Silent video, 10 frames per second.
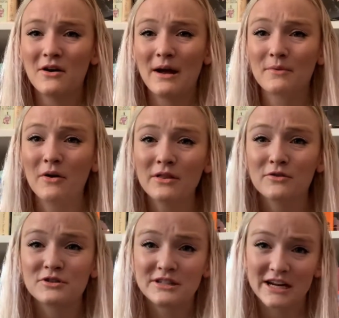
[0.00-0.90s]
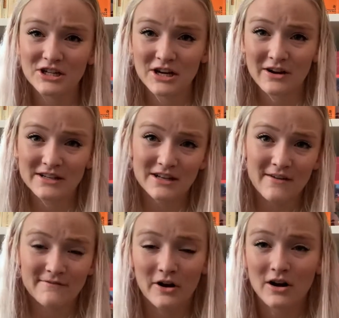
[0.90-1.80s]
I'm going through stationery
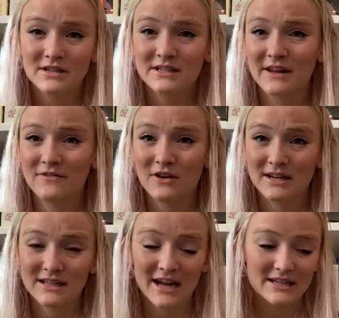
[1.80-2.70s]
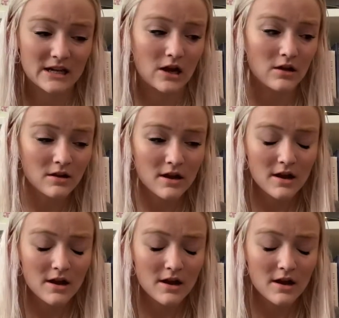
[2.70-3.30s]
stuff first, if you guys can't tell,